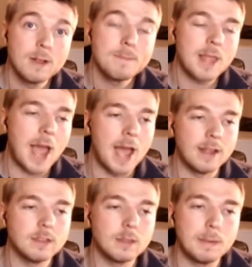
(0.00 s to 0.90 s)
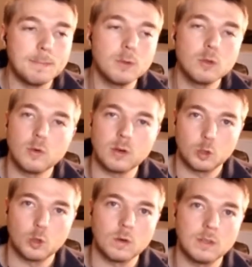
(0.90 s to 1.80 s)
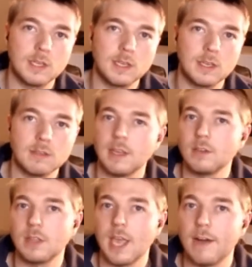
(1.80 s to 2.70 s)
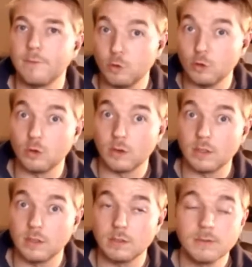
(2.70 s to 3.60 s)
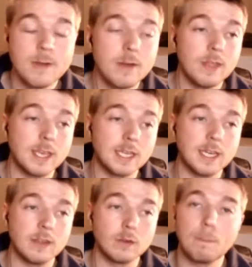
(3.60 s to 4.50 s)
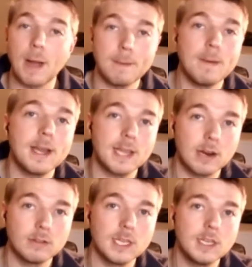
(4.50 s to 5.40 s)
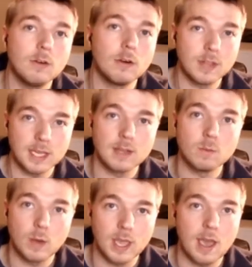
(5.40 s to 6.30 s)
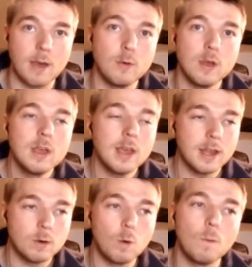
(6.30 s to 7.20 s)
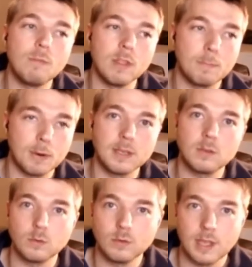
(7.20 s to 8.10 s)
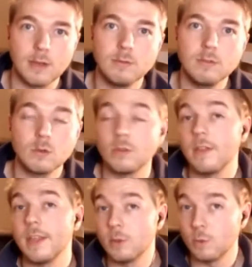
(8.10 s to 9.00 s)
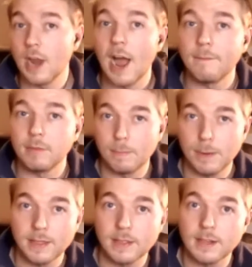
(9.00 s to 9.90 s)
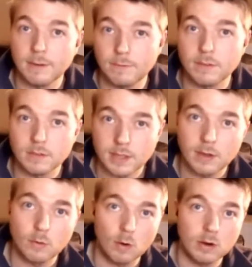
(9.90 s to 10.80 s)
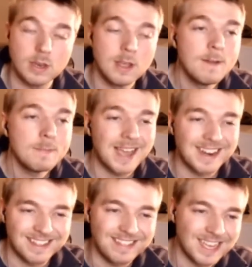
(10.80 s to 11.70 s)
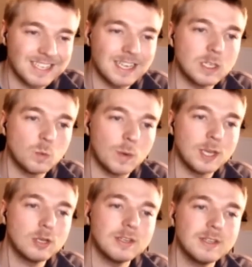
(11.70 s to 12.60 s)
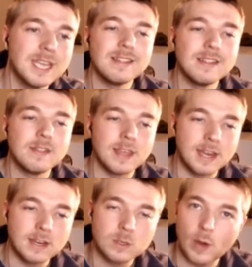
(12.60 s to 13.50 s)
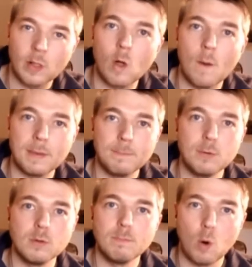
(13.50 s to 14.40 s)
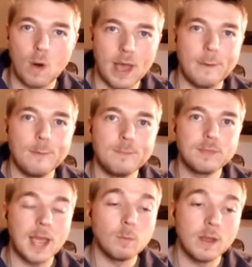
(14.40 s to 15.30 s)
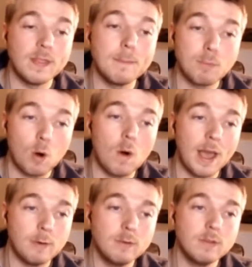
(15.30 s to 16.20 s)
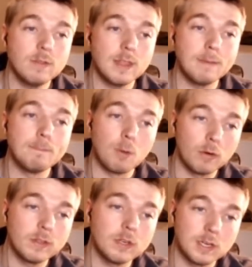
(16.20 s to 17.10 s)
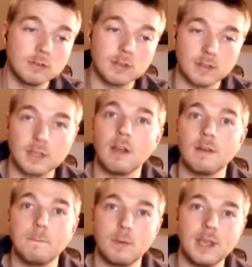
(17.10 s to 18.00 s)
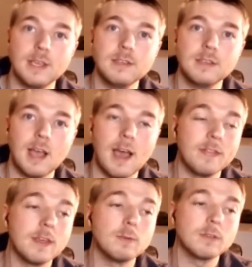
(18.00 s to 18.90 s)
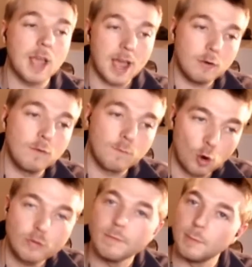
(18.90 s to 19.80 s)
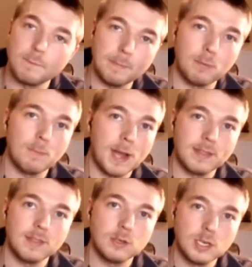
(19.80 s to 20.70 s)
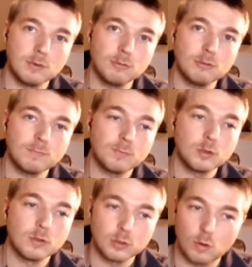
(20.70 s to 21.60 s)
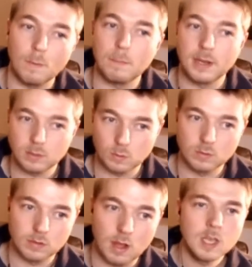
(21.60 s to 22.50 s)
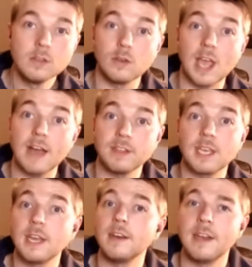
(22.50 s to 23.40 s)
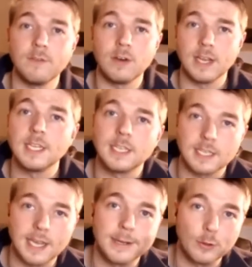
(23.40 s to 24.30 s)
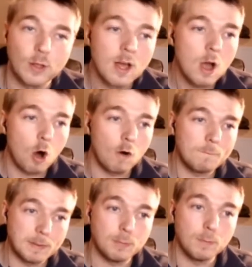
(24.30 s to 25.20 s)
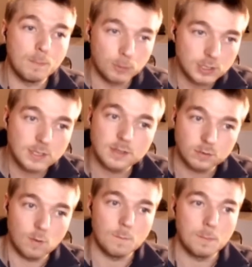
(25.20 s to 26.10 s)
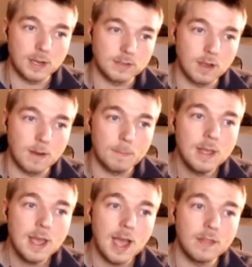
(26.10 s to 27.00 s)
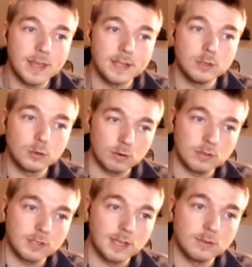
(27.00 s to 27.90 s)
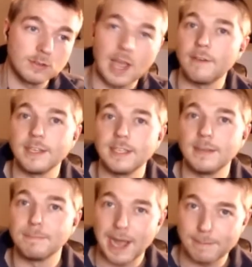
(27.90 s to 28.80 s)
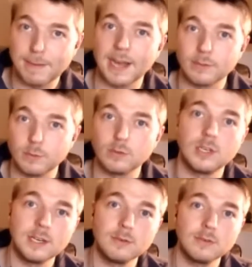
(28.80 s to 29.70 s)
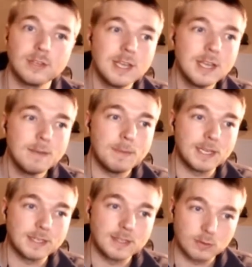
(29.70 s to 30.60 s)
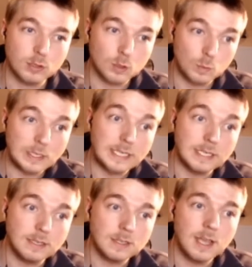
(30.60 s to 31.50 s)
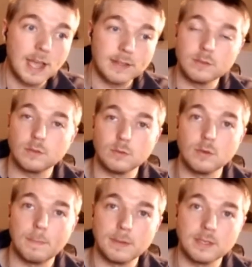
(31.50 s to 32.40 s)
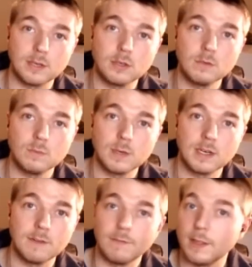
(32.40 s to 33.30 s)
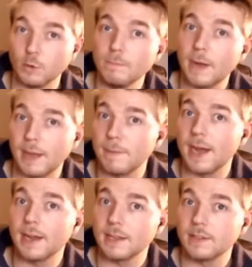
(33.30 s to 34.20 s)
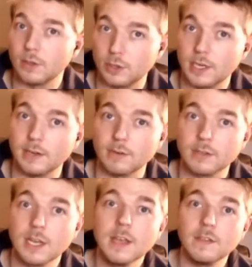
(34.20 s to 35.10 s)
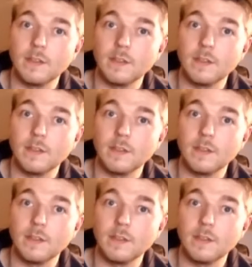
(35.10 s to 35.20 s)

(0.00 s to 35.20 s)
and the people who are shorting essentially have two choices. They can either buy back early or they can wait out and hope that the price goes down so that they don't have to pay the difference later on. And in this situation, then quite a lot of people bought out. And when they bought out, they bought the shares at the current price, and there was a higher volume of people buying the shares, so the stock price goes up. So you have this kind of never-ending cycle of people pushing the stock price up and then short sellers having to buy back those shares because they are squeezed into a position where if they don't buy back the shares, then the